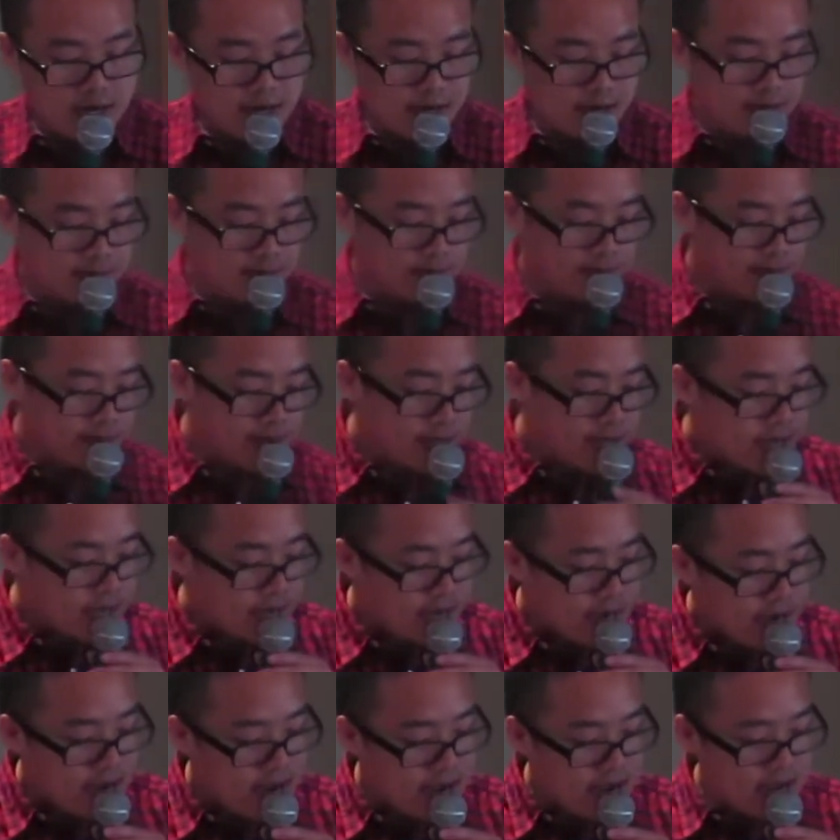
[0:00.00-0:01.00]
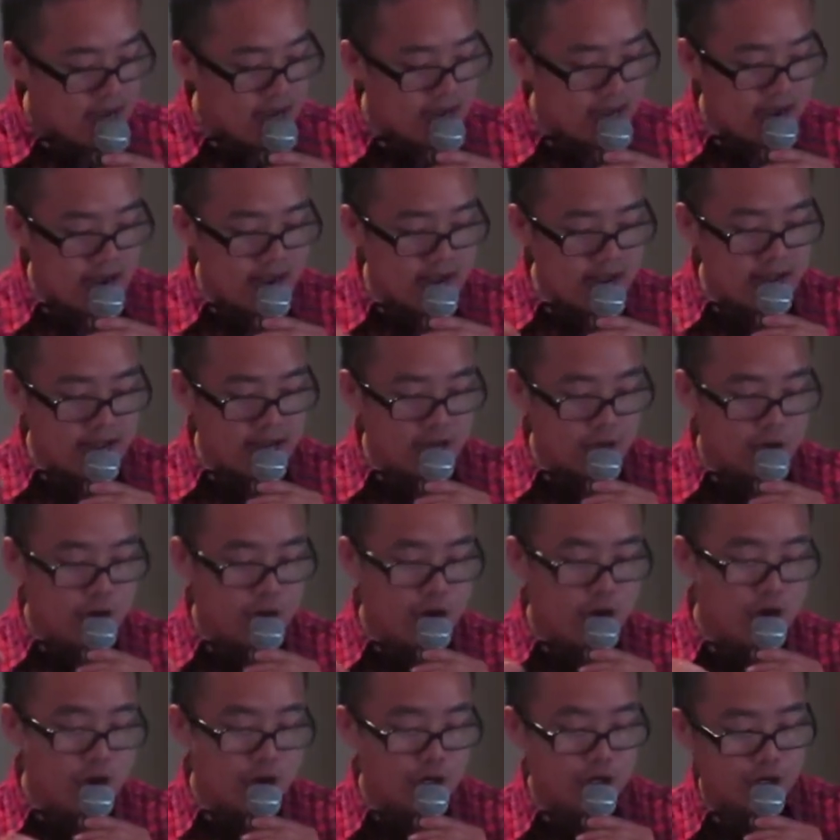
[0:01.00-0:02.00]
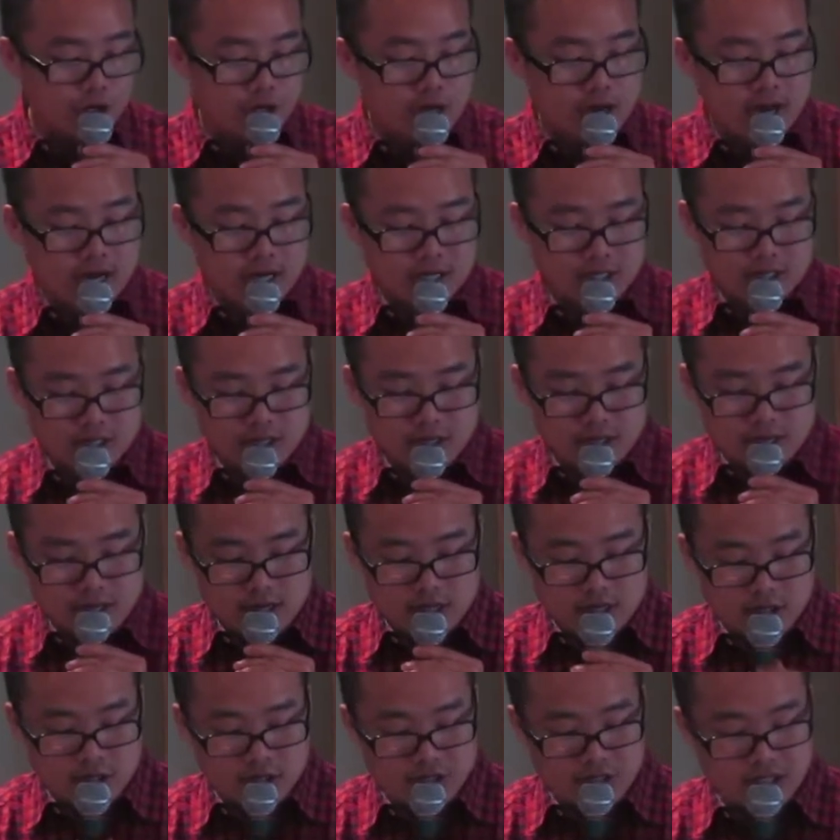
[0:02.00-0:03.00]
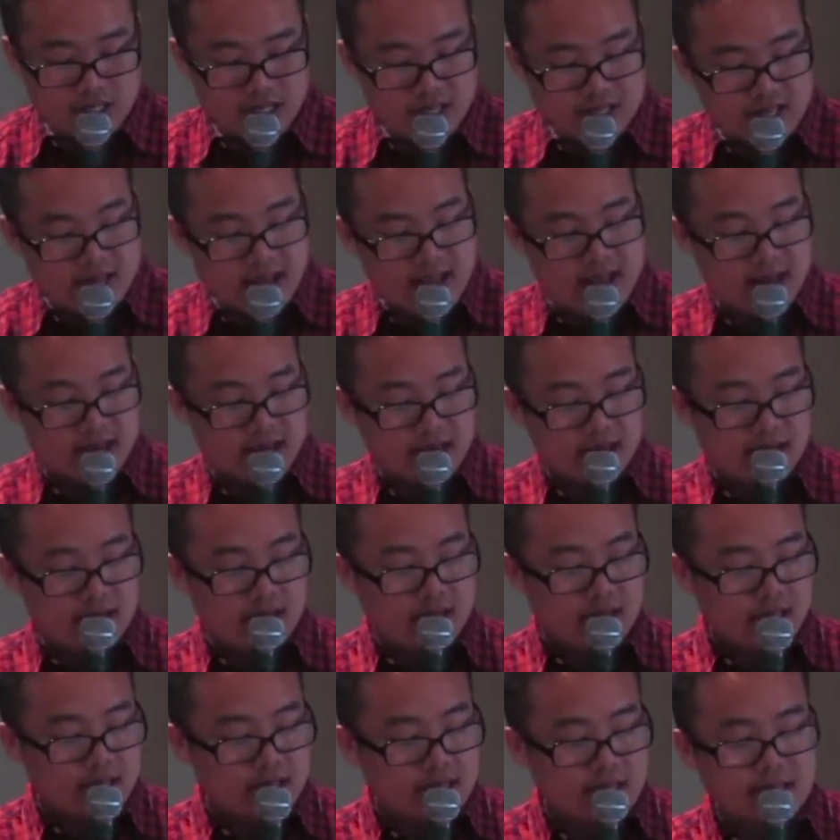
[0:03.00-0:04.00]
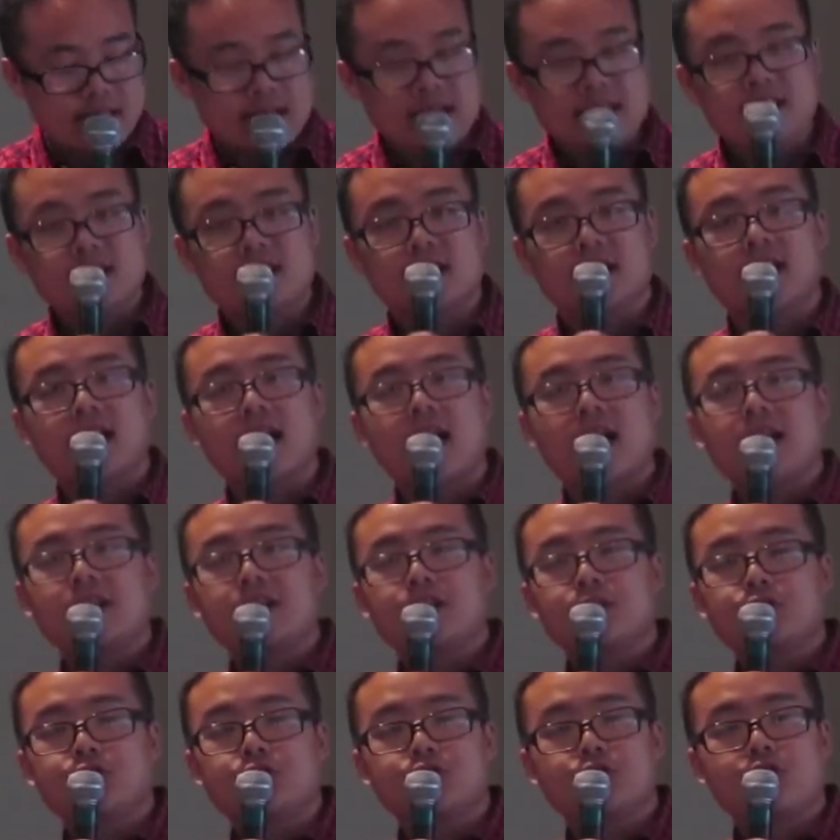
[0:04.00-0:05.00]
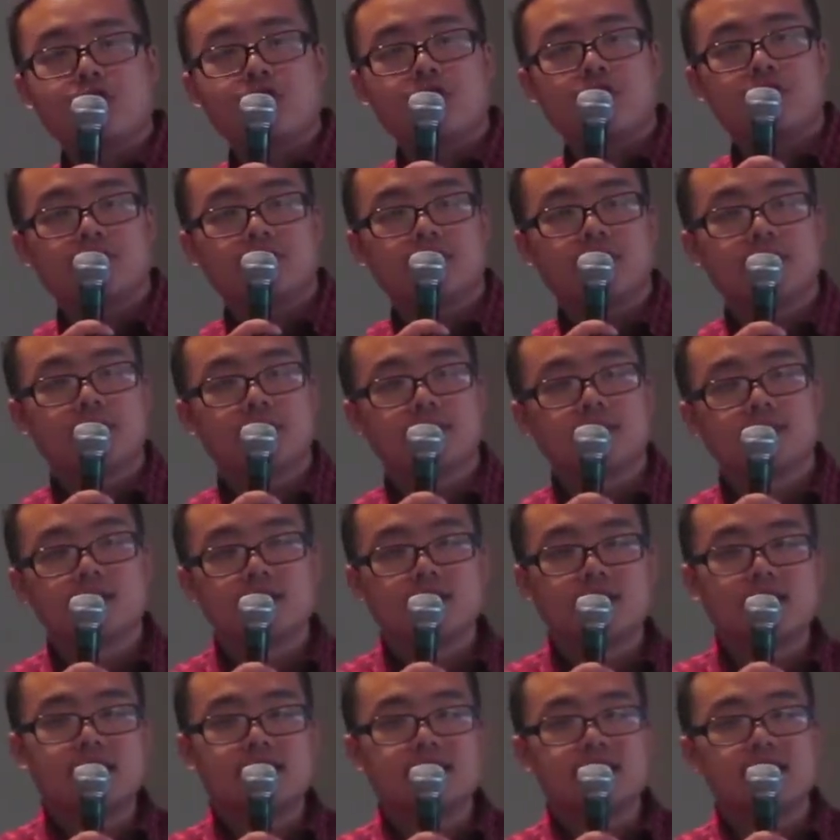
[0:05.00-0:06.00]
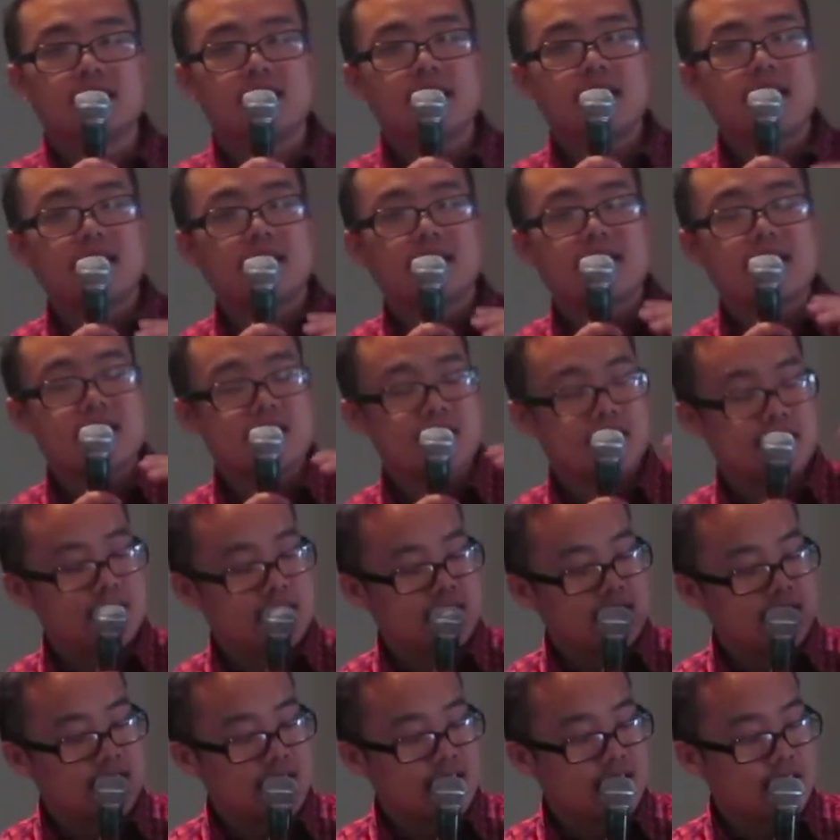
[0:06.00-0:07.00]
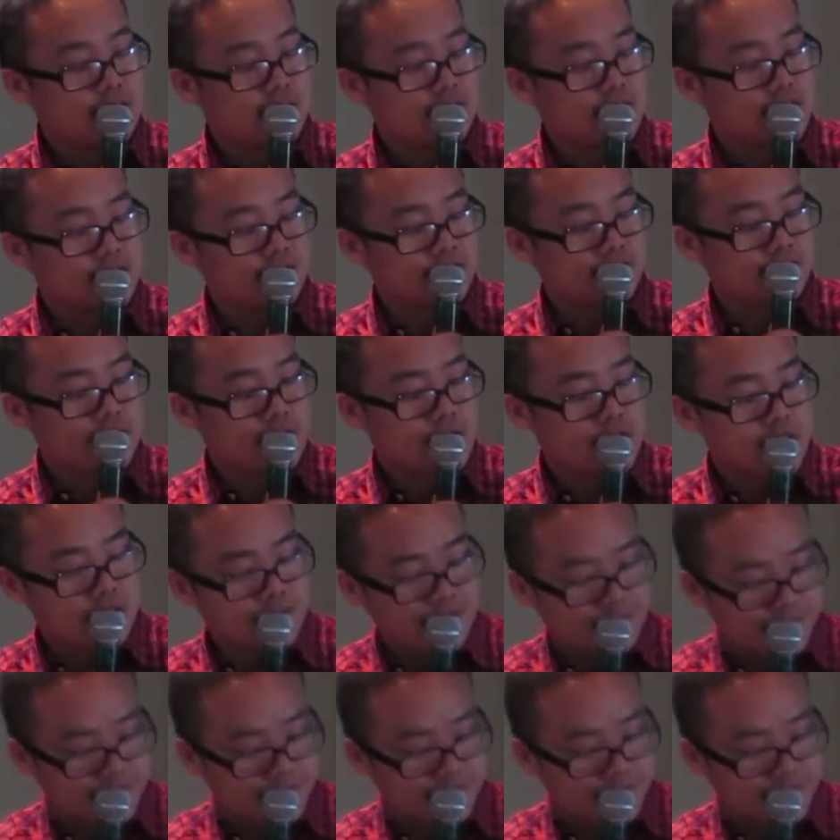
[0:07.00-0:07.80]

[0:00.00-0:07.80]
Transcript: um, I, I encourage you guys to see that, that that's the God you serve. That's the God that, that you live for.